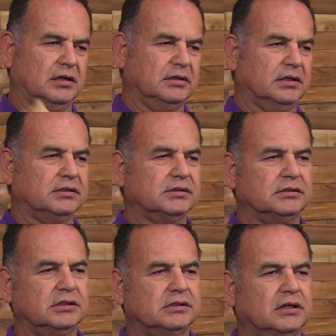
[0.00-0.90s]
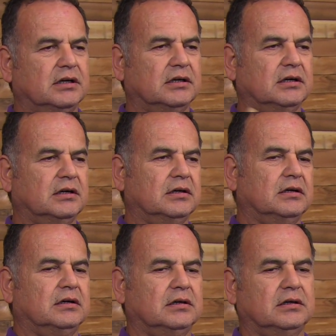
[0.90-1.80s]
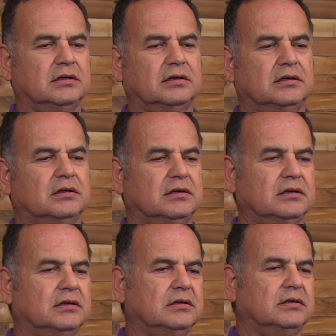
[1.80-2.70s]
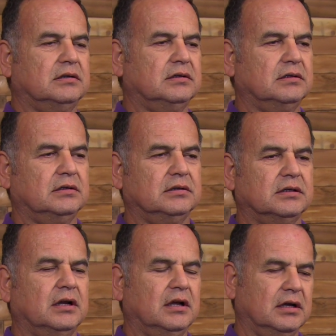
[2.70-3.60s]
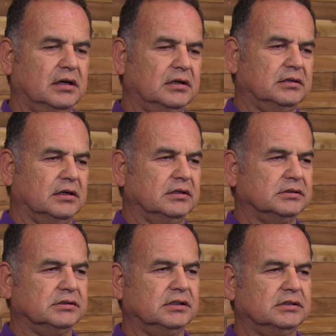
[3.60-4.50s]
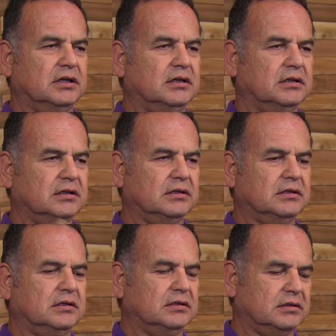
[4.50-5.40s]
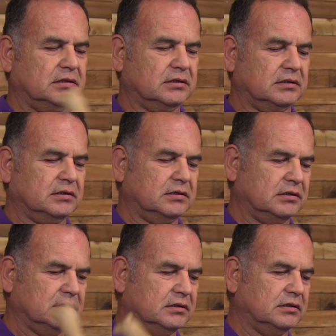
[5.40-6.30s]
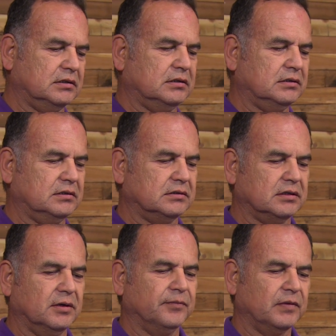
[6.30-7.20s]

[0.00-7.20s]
is my gift from my spirit, my power. Great is my gift.